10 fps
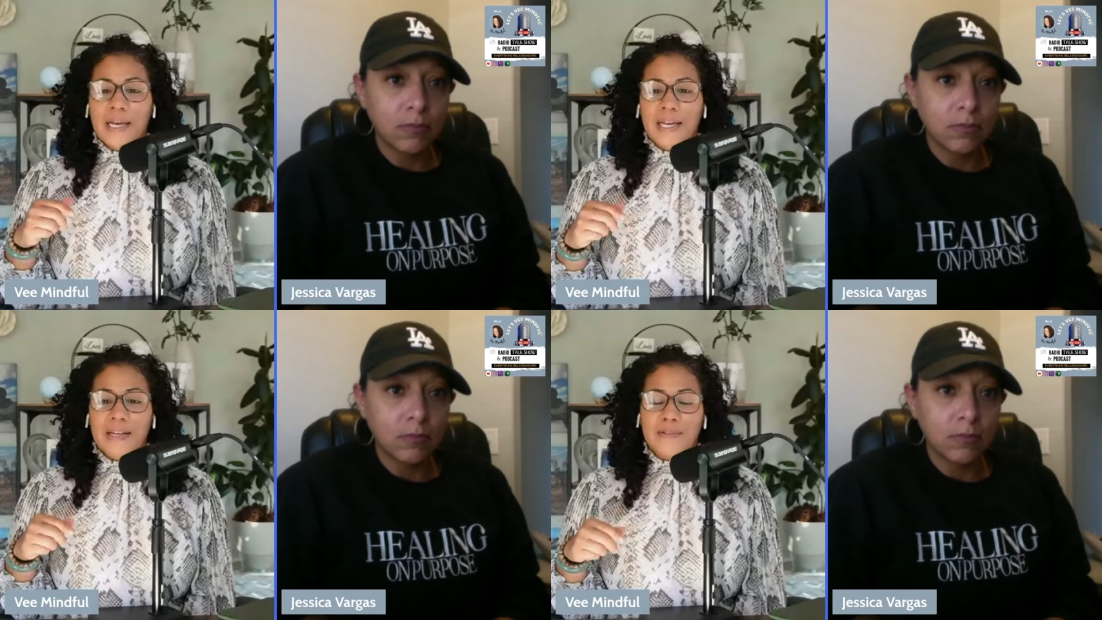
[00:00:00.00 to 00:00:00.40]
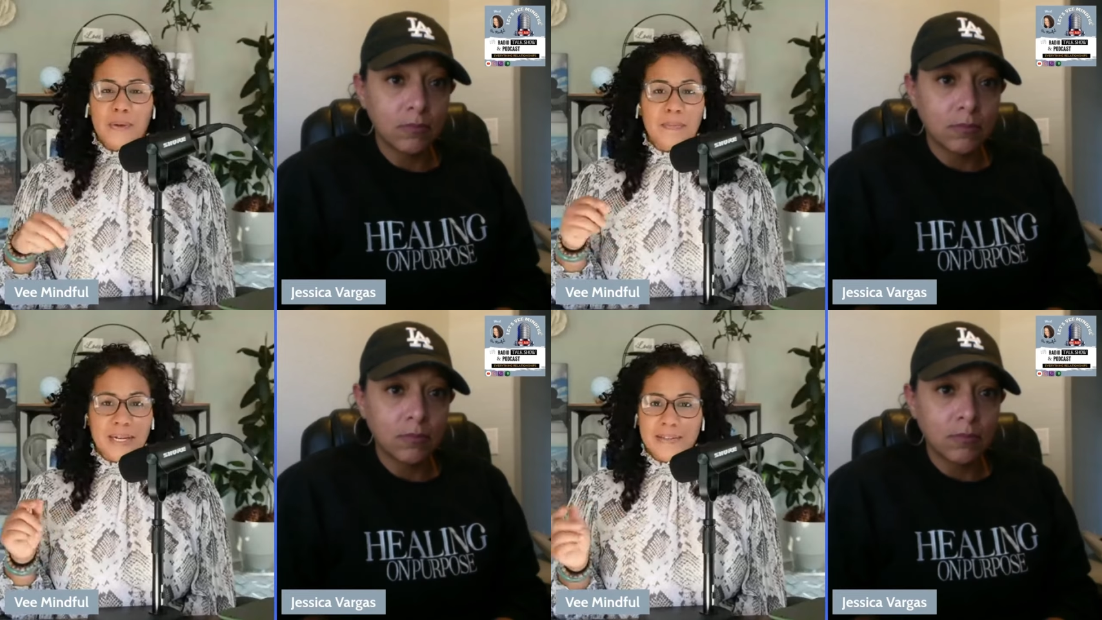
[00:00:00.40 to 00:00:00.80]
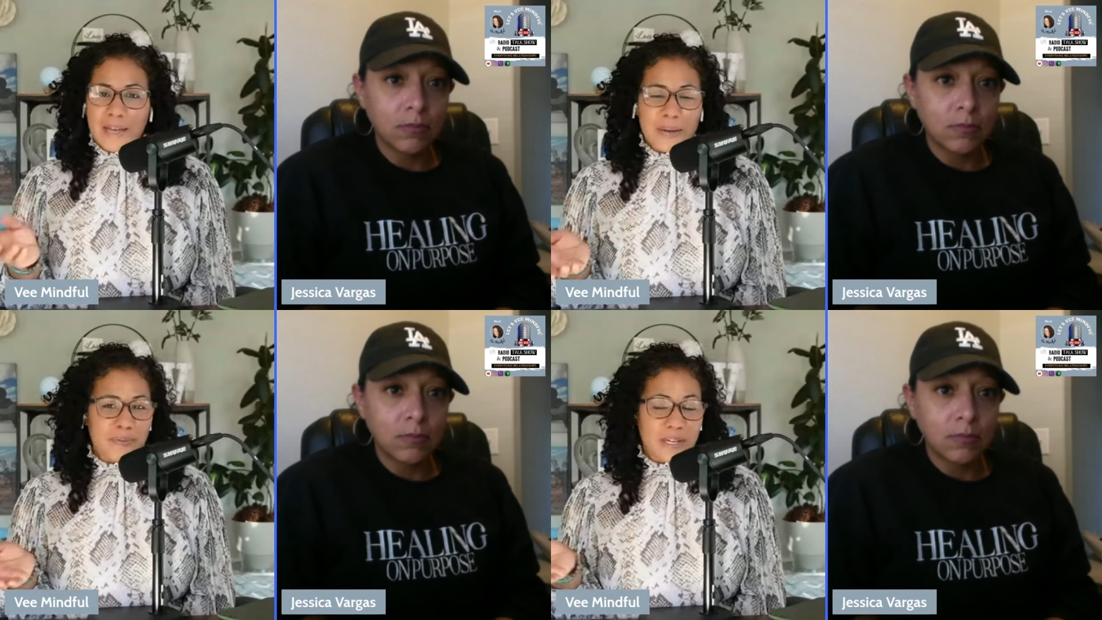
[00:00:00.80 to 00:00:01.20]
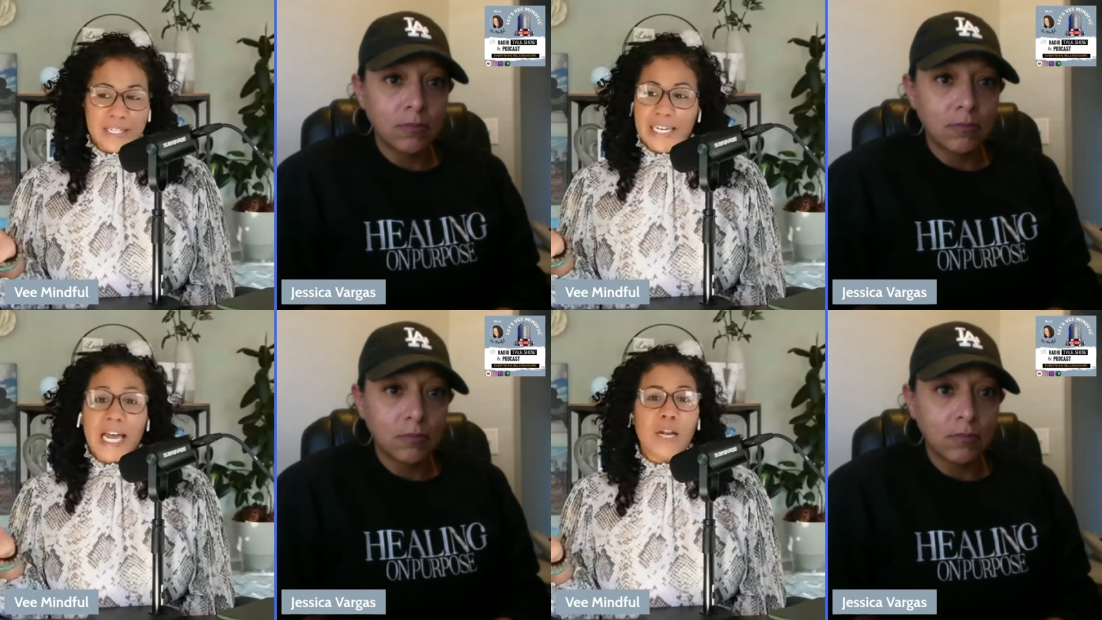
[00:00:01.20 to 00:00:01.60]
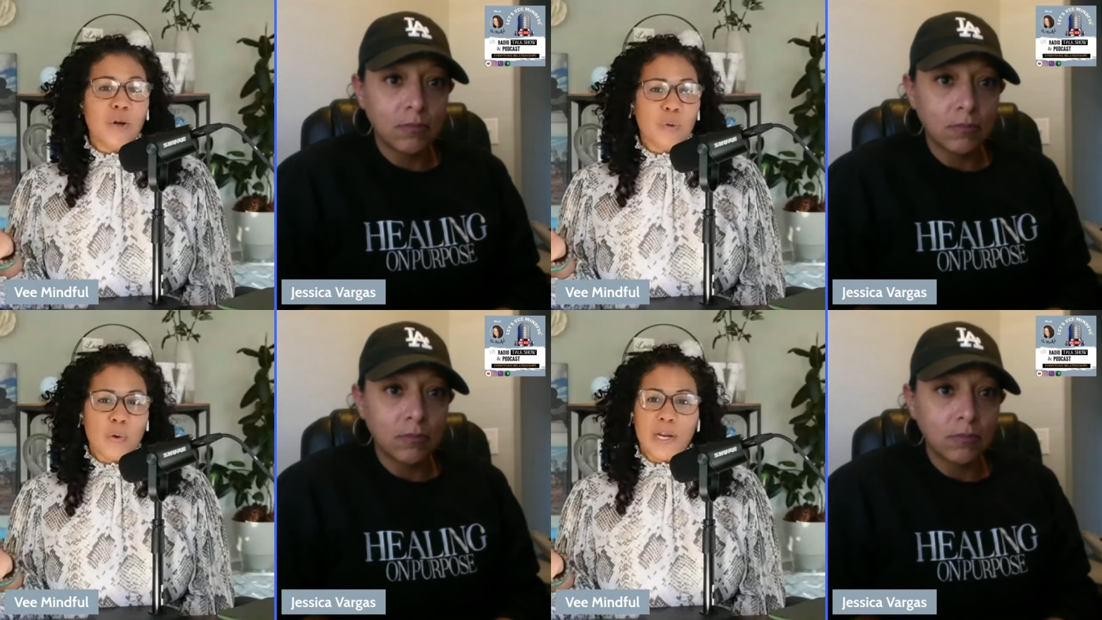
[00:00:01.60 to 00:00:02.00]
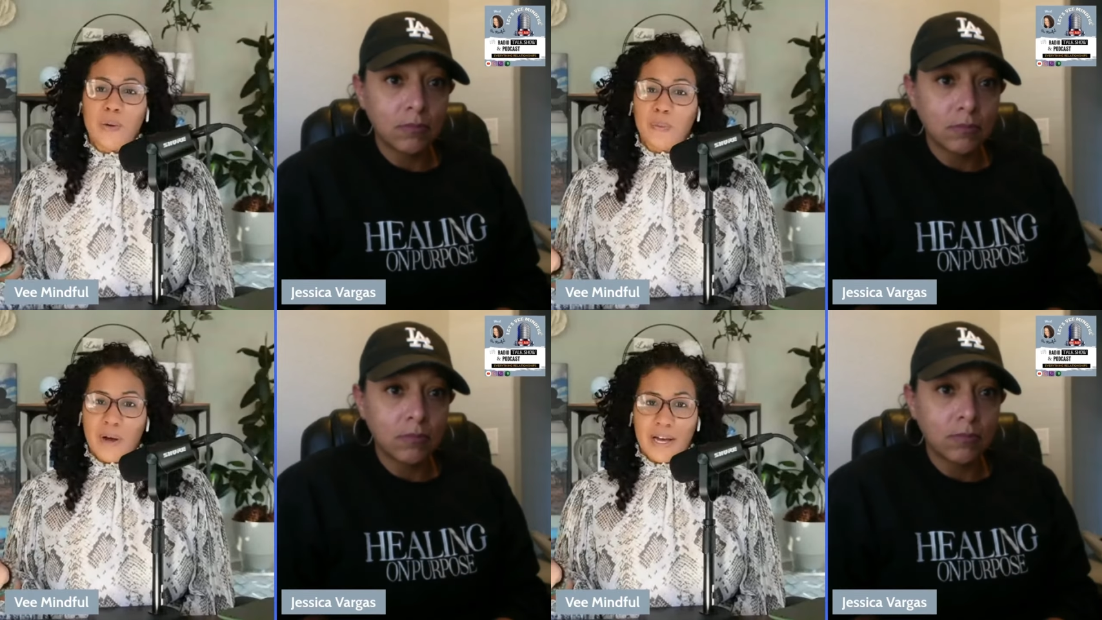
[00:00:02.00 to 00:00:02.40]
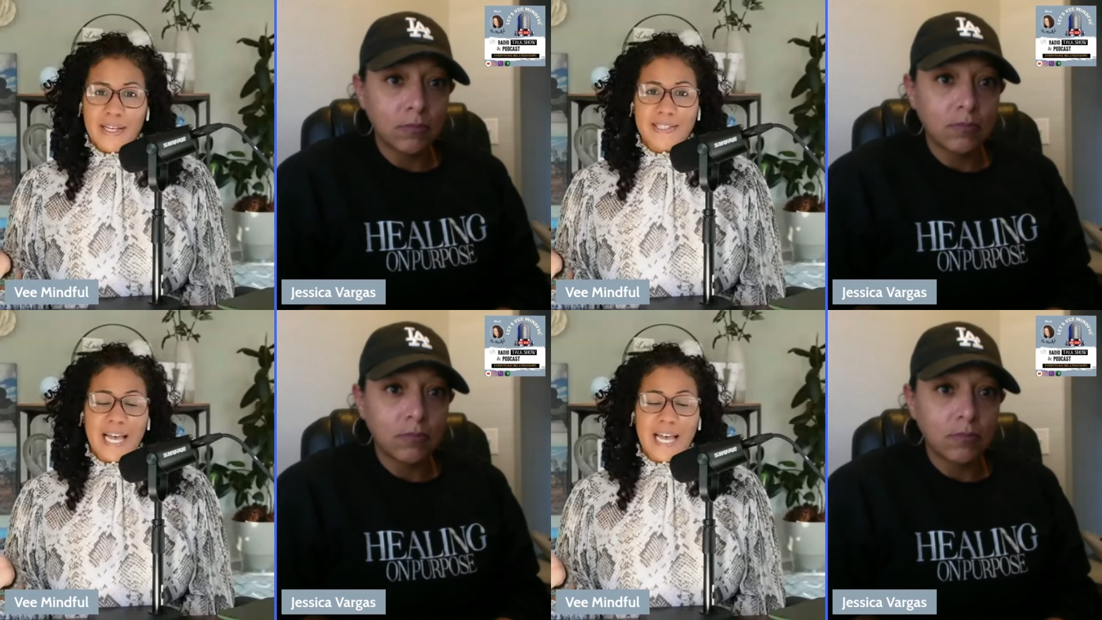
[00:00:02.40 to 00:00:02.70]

Speaker 1: it's been many times I did not know what it was.